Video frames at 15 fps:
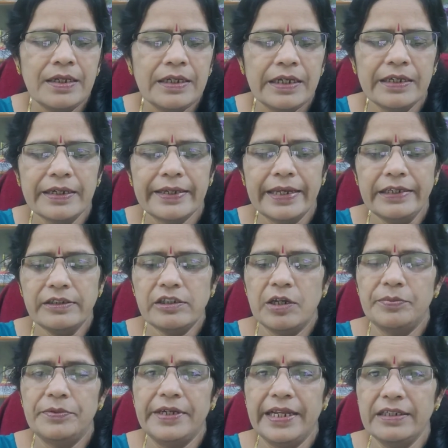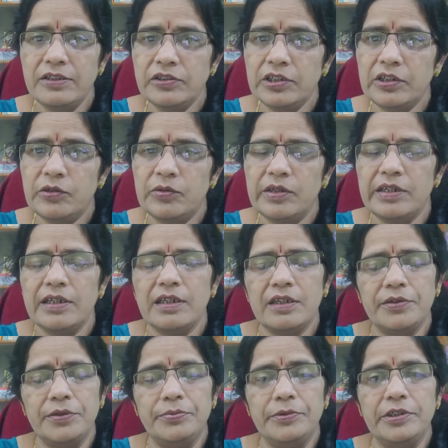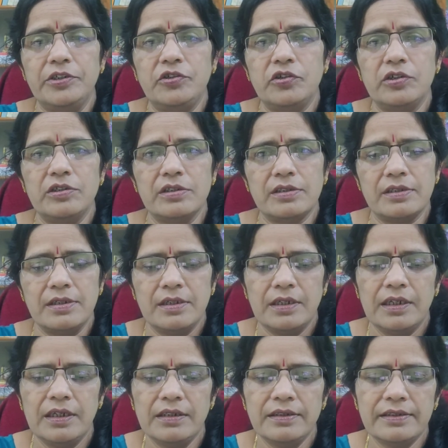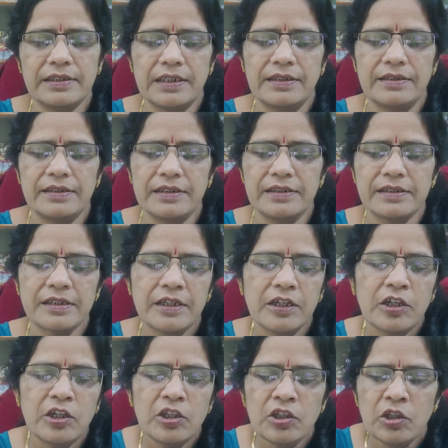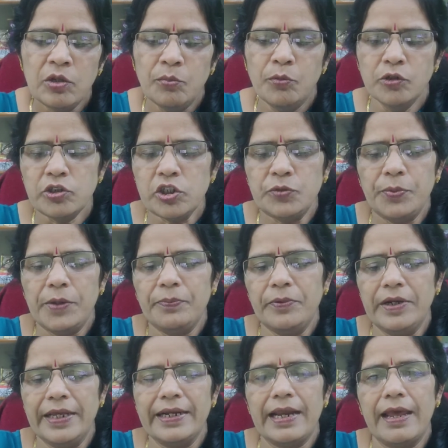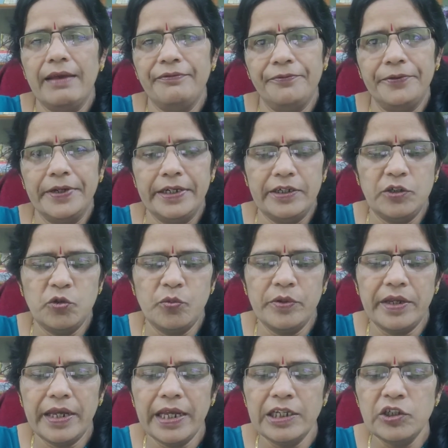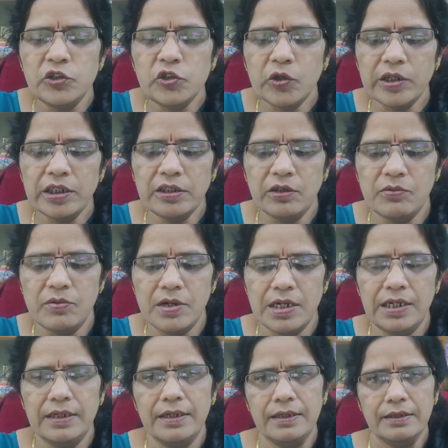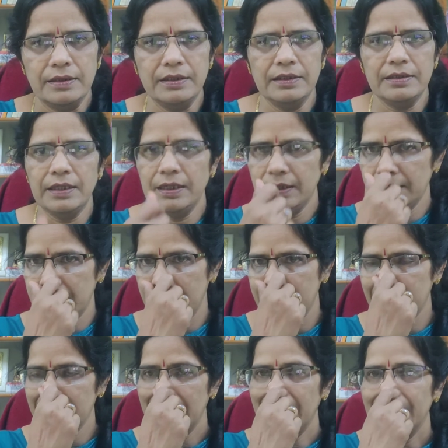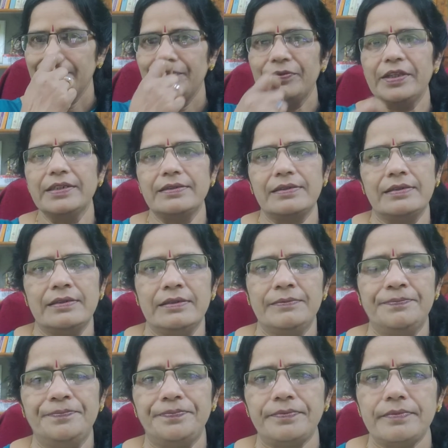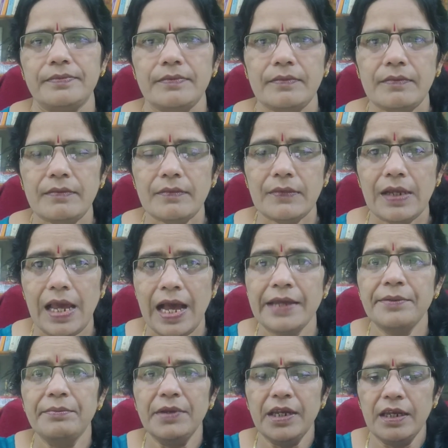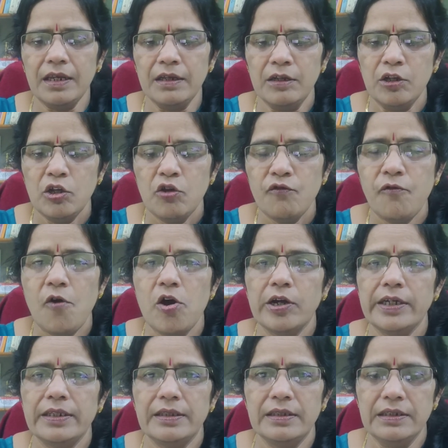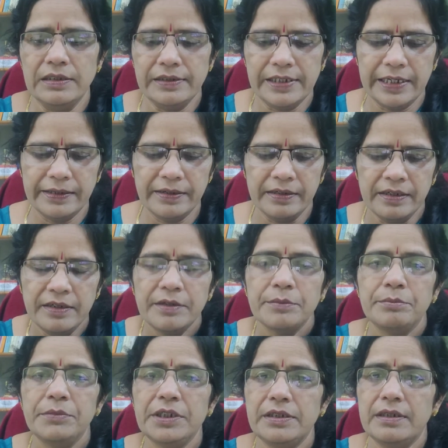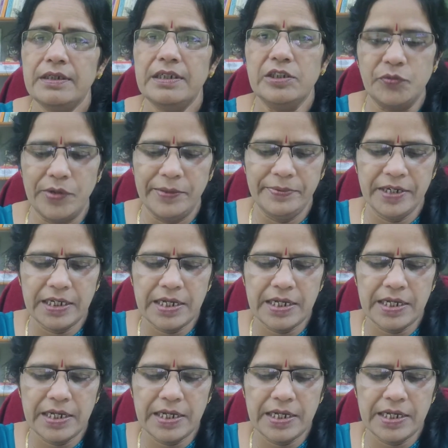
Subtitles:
In case of danger only he withdraws his senses. Most people are afraid to enjoy the world. They think that this I may fall in this and miseries will be